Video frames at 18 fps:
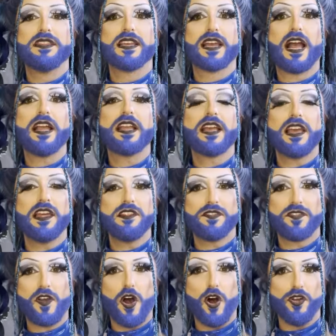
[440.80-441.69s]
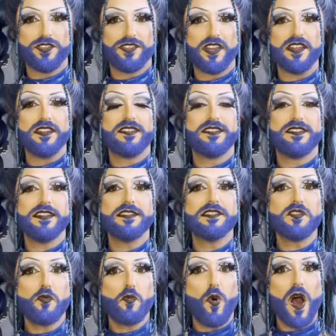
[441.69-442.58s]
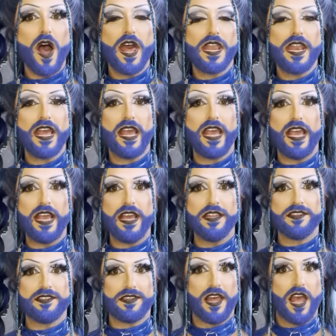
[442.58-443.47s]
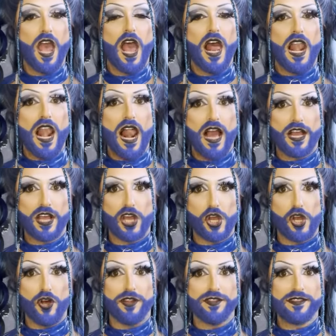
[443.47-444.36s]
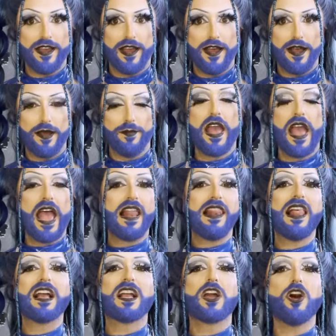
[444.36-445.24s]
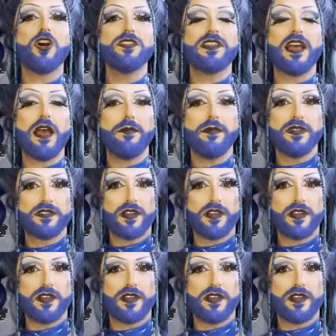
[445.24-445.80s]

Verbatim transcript: Drag Race France Season one, it's La Grande Dame. And La Grande Dame is